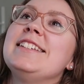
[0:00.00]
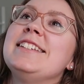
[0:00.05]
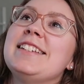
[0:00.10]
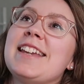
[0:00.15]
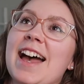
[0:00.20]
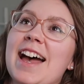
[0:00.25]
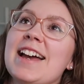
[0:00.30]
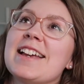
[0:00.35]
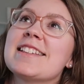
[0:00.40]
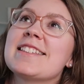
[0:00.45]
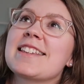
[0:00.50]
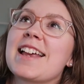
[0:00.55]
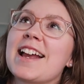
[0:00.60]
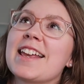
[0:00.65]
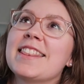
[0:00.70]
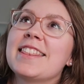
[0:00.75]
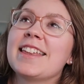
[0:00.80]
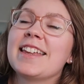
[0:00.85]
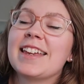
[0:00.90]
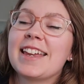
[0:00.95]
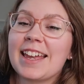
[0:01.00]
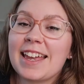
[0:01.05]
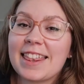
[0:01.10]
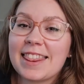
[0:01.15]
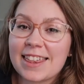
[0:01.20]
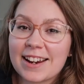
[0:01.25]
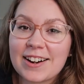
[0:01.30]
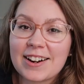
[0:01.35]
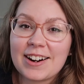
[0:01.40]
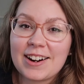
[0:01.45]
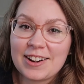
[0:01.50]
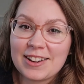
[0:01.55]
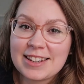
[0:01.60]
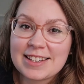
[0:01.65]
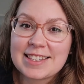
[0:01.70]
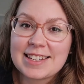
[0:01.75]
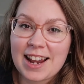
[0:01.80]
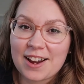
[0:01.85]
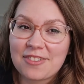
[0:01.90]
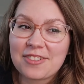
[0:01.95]
yes, I think there
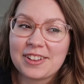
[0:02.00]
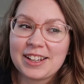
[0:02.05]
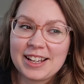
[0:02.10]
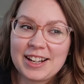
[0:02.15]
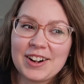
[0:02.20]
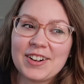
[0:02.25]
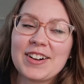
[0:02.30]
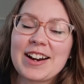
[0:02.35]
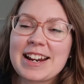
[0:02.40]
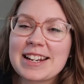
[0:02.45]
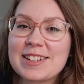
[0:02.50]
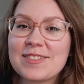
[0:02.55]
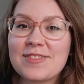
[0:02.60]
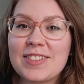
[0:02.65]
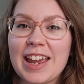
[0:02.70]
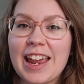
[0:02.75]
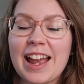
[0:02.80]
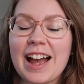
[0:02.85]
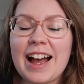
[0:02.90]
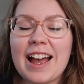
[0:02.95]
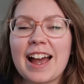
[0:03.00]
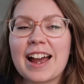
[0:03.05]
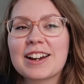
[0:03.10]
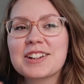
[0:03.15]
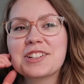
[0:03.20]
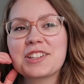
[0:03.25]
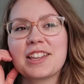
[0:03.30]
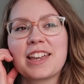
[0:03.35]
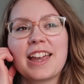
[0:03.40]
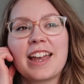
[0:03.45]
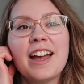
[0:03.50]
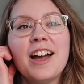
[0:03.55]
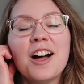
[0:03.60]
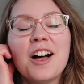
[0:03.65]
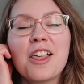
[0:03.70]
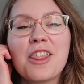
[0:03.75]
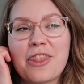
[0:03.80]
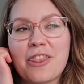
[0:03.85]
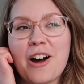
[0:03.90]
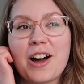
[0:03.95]
is definitely going to be. I actually
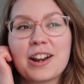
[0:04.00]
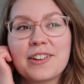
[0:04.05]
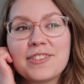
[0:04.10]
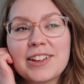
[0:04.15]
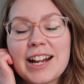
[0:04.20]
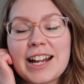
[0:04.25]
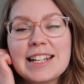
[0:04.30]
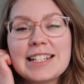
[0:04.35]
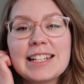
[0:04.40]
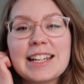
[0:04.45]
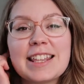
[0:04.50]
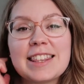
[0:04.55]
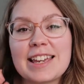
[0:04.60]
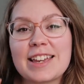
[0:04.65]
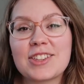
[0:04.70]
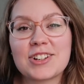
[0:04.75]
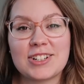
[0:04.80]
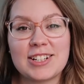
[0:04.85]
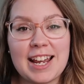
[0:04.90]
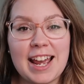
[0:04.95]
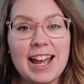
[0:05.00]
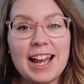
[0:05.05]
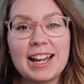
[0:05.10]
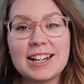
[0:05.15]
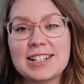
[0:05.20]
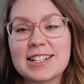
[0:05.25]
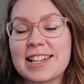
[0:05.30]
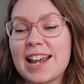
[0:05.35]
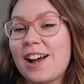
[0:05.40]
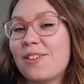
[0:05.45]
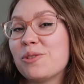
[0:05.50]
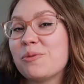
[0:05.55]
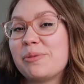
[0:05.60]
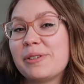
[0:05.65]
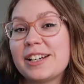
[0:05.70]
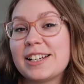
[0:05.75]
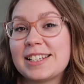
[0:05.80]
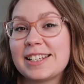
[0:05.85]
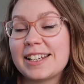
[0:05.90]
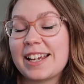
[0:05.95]
thought of an idea the other day. I just haven't
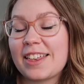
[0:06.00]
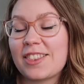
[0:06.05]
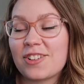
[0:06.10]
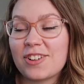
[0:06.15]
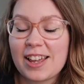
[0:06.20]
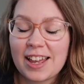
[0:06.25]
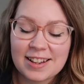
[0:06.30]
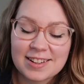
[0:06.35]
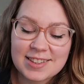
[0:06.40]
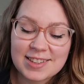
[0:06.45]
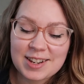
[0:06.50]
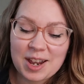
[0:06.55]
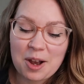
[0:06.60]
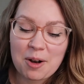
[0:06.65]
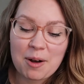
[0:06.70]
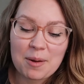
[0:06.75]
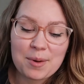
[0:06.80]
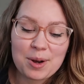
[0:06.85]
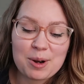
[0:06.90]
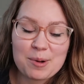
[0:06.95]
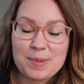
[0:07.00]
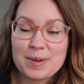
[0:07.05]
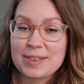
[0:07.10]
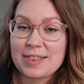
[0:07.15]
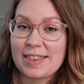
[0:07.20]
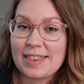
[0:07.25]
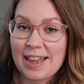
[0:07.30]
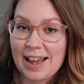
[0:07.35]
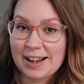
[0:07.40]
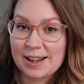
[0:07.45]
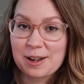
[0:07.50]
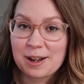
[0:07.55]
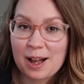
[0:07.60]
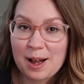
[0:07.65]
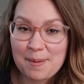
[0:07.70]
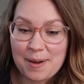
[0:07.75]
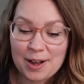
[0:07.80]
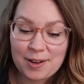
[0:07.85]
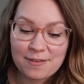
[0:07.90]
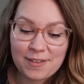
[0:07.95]
put it together yet, so I'm hoping then that can
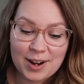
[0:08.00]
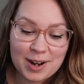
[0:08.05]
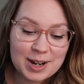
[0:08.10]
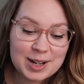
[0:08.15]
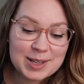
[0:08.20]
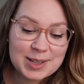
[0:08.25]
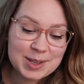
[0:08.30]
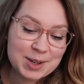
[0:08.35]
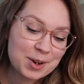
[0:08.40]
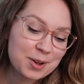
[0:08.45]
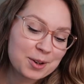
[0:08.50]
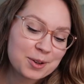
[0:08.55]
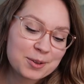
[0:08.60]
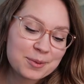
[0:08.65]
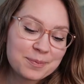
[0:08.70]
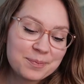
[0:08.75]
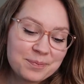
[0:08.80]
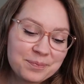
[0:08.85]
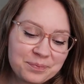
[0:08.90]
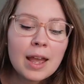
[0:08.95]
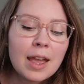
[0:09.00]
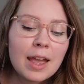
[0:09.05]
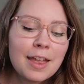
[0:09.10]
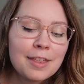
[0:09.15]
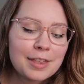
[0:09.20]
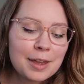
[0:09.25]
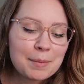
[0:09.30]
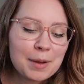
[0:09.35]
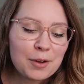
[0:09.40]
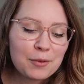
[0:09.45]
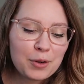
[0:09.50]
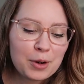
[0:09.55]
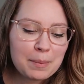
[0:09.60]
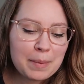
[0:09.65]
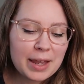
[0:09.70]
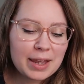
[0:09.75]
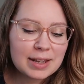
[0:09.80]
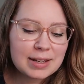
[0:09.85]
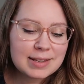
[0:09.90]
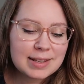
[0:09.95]
come out very soon. Then my friend
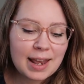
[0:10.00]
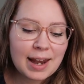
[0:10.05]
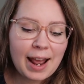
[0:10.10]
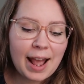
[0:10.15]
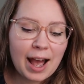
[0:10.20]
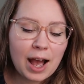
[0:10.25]
Megan said,